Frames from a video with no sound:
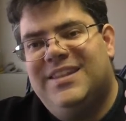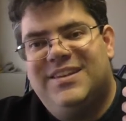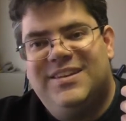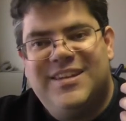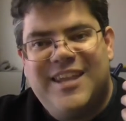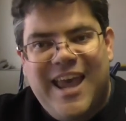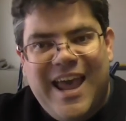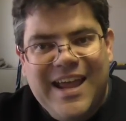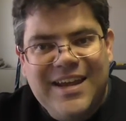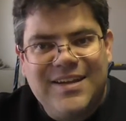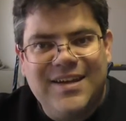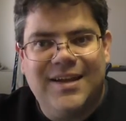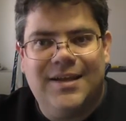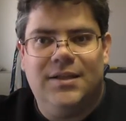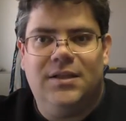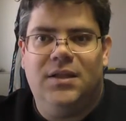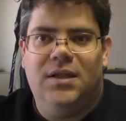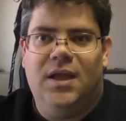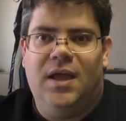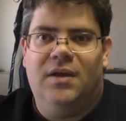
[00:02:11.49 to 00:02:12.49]

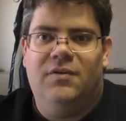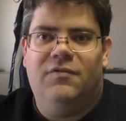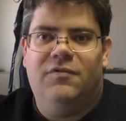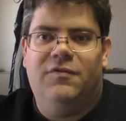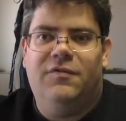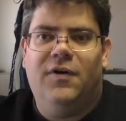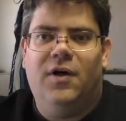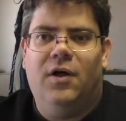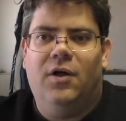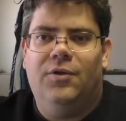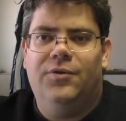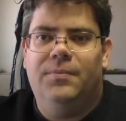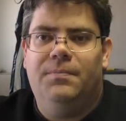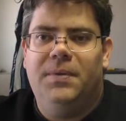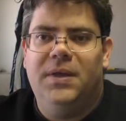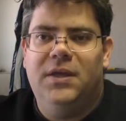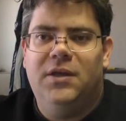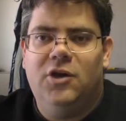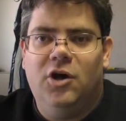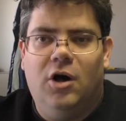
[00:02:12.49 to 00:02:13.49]
technically at fault
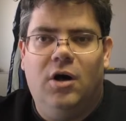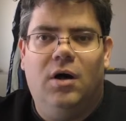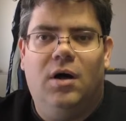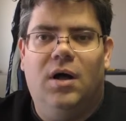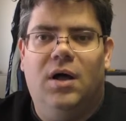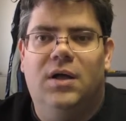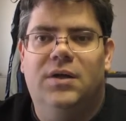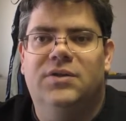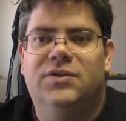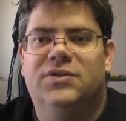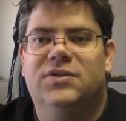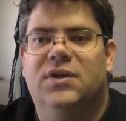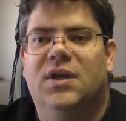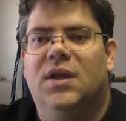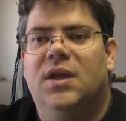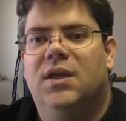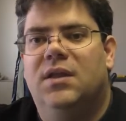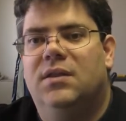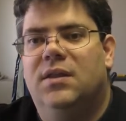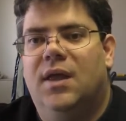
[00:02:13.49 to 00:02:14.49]
because
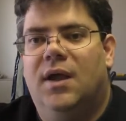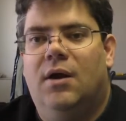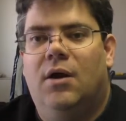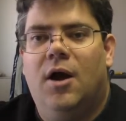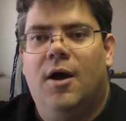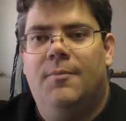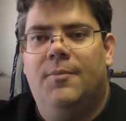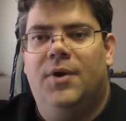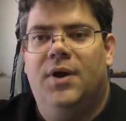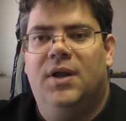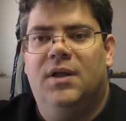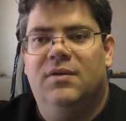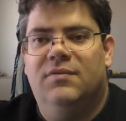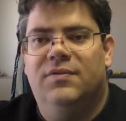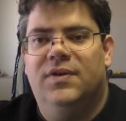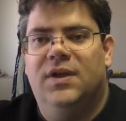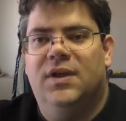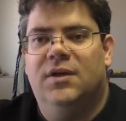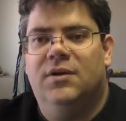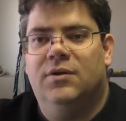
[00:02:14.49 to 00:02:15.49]
they are operating a
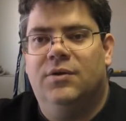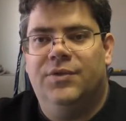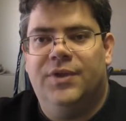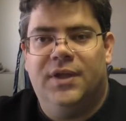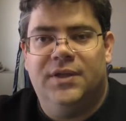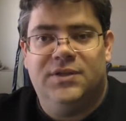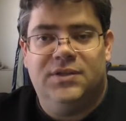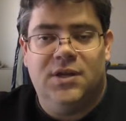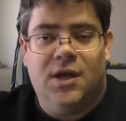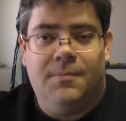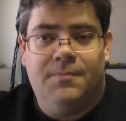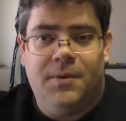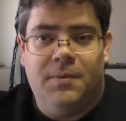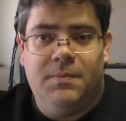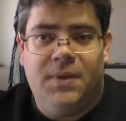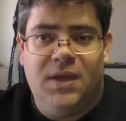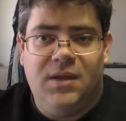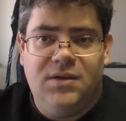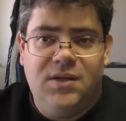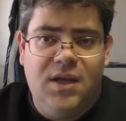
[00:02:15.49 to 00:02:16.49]
vehicle that's not been
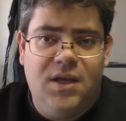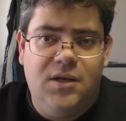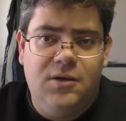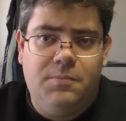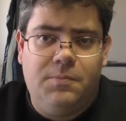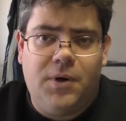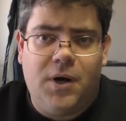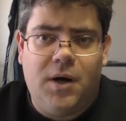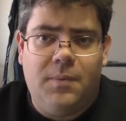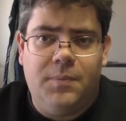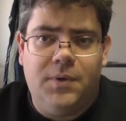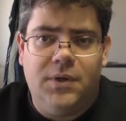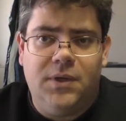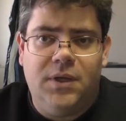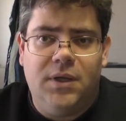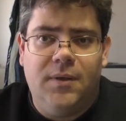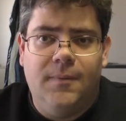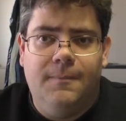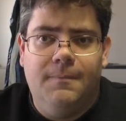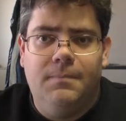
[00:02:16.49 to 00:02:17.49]
maintained
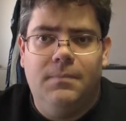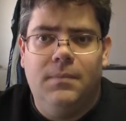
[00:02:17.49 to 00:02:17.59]
properly.